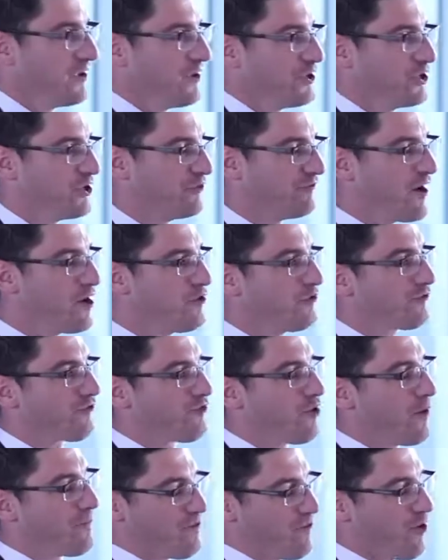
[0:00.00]
You vote
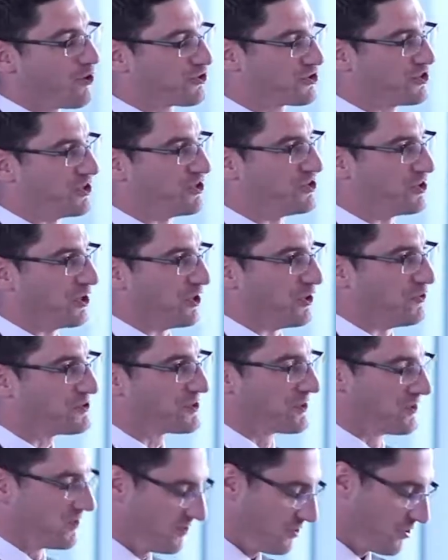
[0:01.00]
for a prostitute,
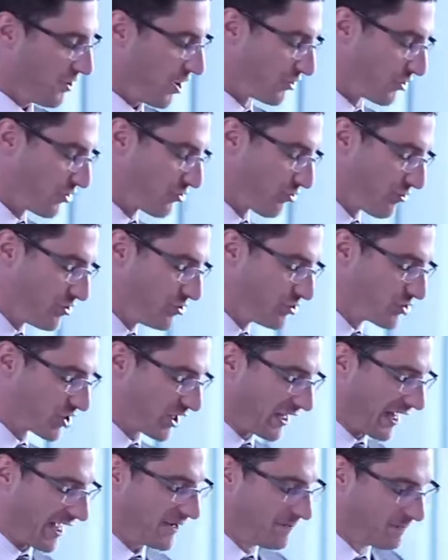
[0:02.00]
and
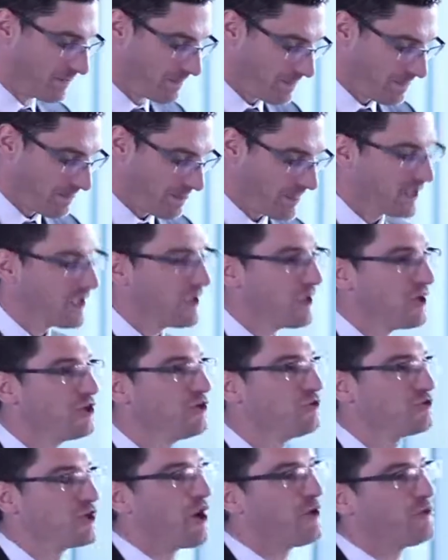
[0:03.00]
crucially,
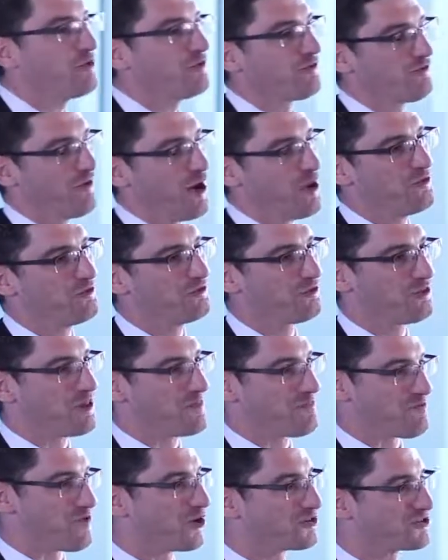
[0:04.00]
you don't vote for the
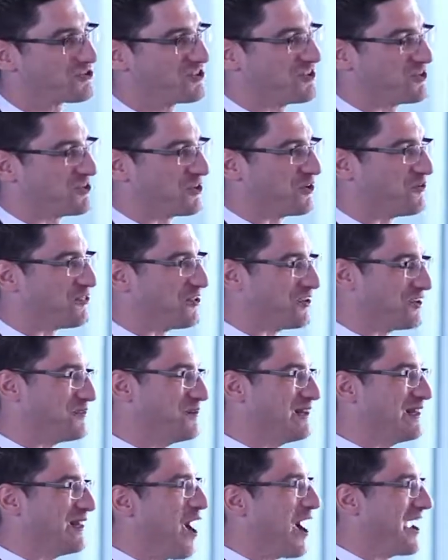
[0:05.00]
prostitute that you
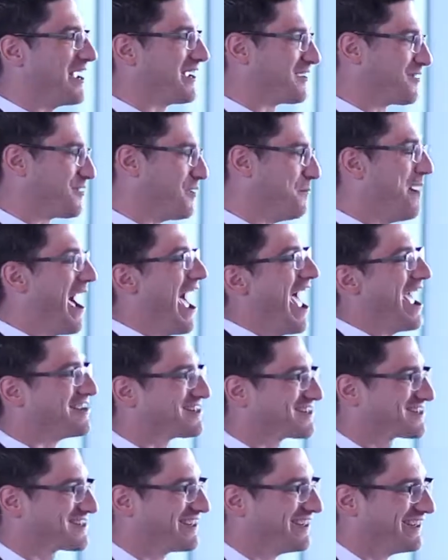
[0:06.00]
like the
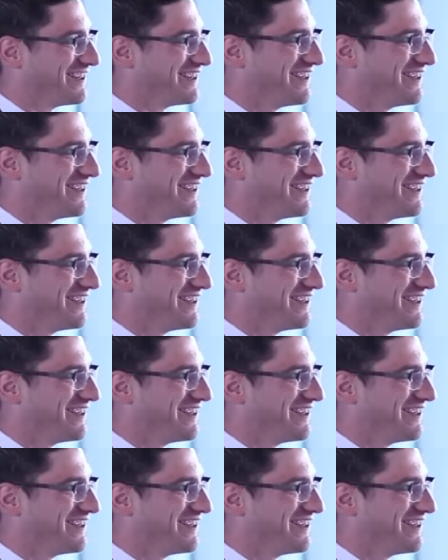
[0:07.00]
best.